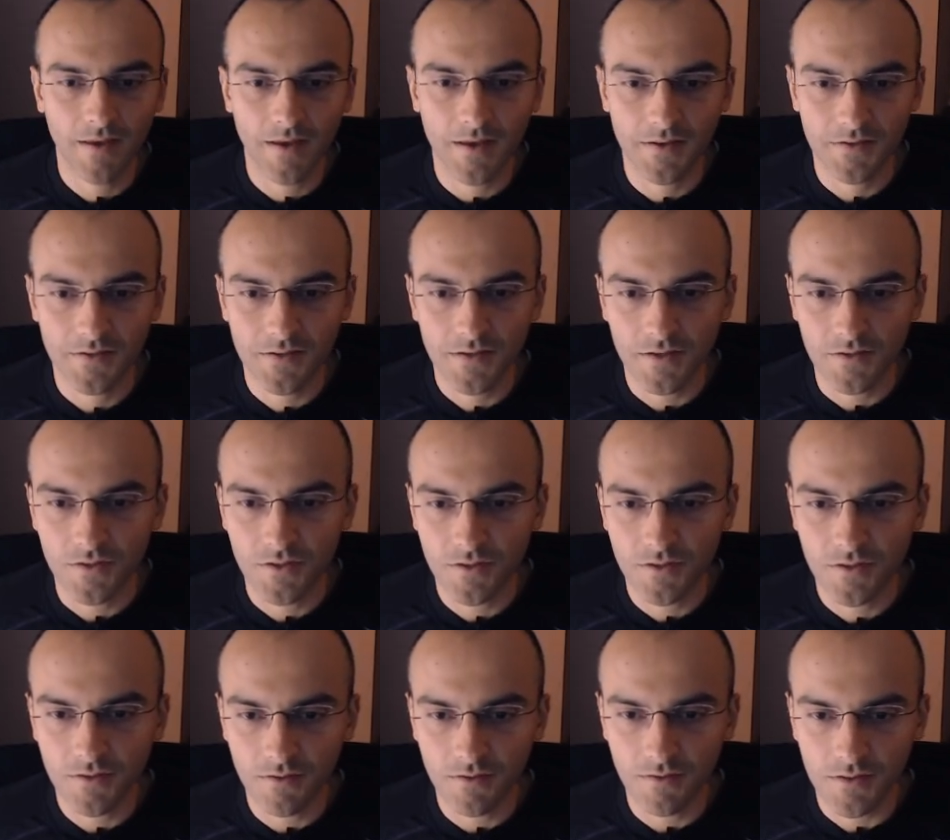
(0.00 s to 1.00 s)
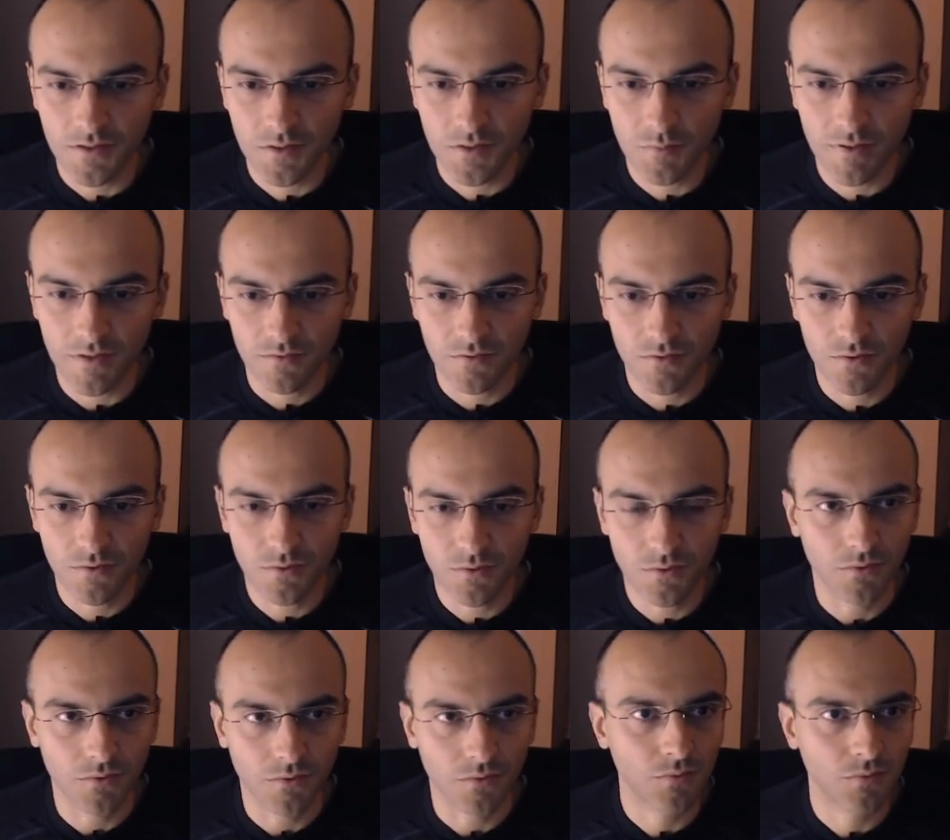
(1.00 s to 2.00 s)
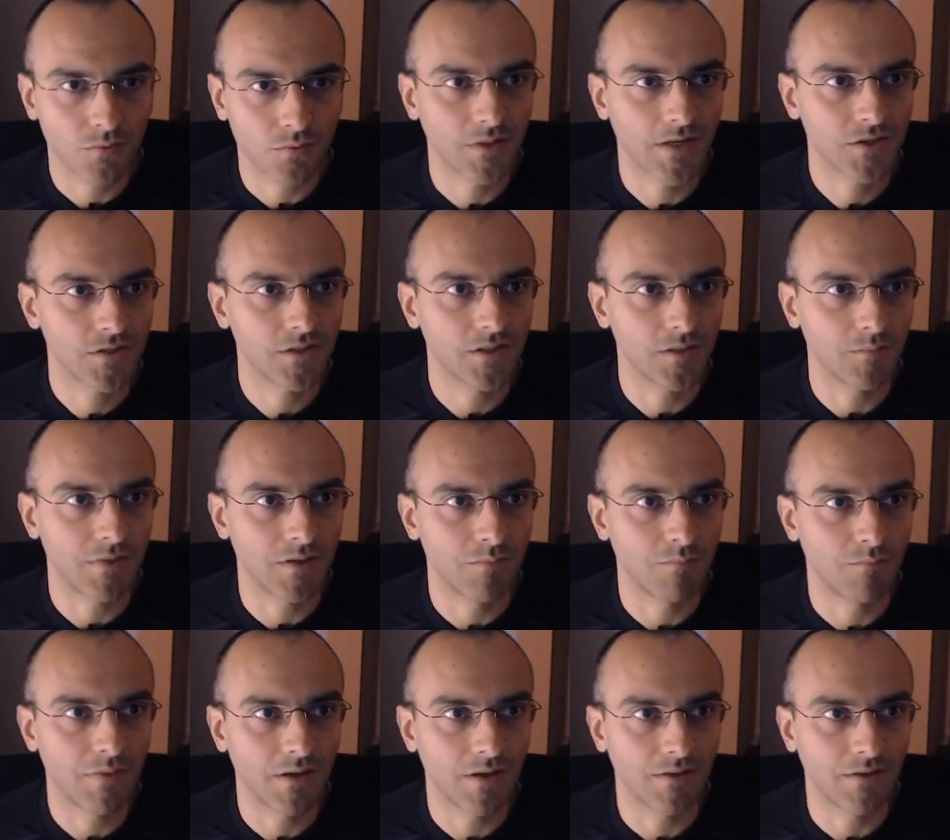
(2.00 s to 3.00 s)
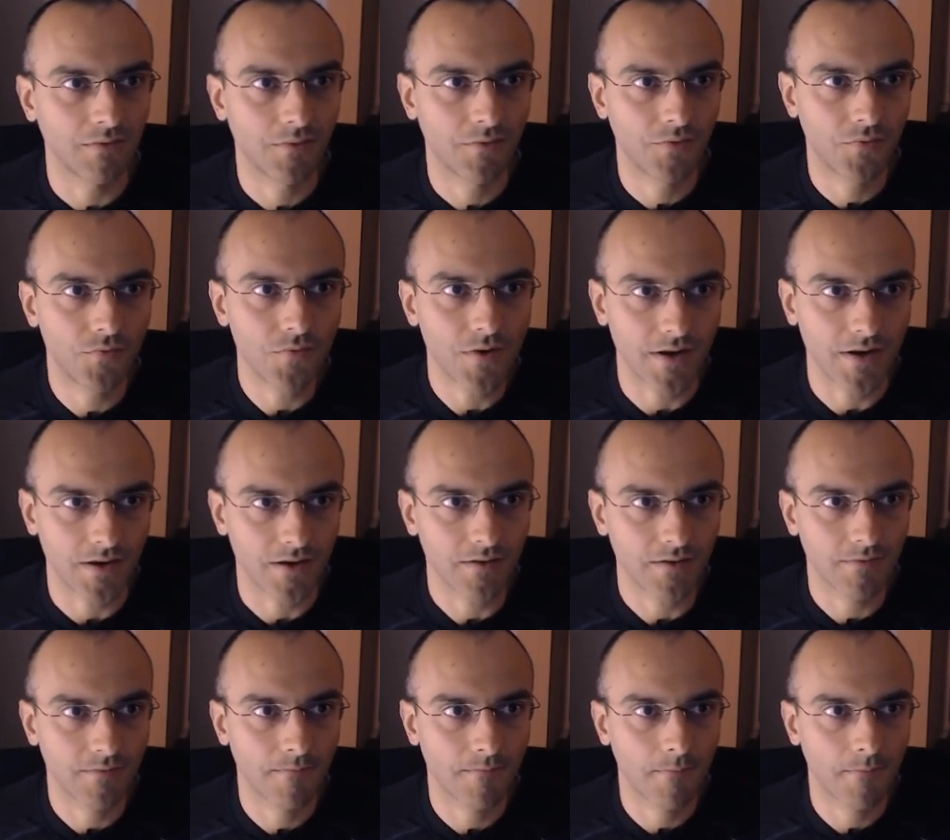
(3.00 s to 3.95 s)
As such, this pin 2 will actually be pin 3,